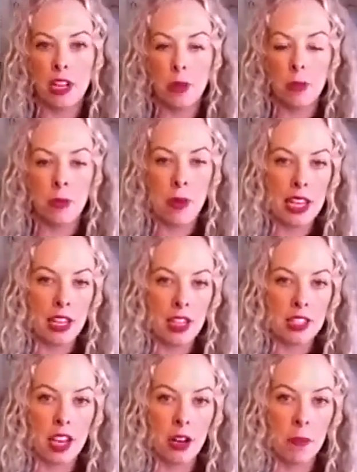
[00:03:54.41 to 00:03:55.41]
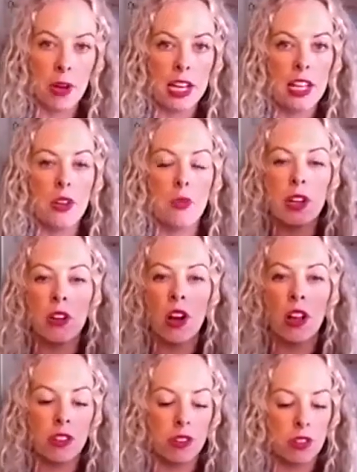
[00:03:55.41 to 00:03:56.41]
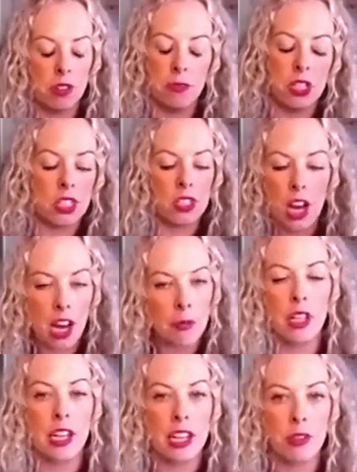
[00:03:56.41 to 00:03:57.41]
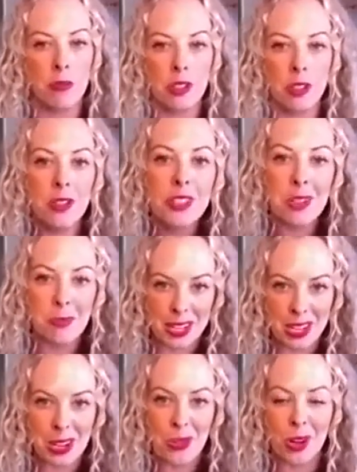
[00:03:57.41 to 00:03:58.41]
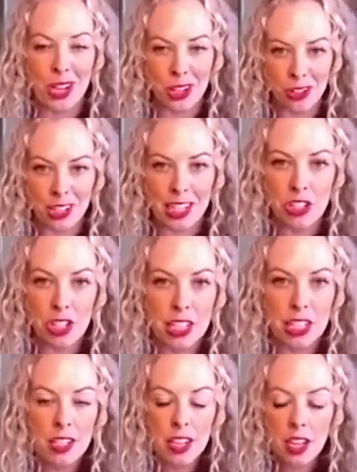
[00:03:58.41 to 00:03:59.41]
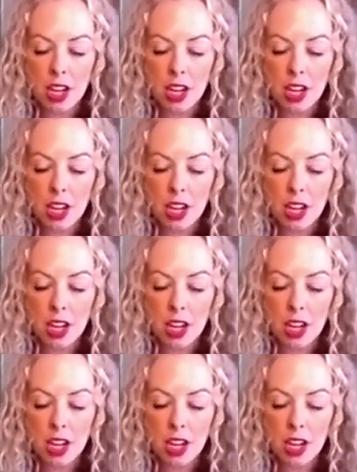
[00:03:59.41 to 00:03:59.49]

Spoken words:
It could be making a ton of money. What are all those just top client results, depending on what your niche is?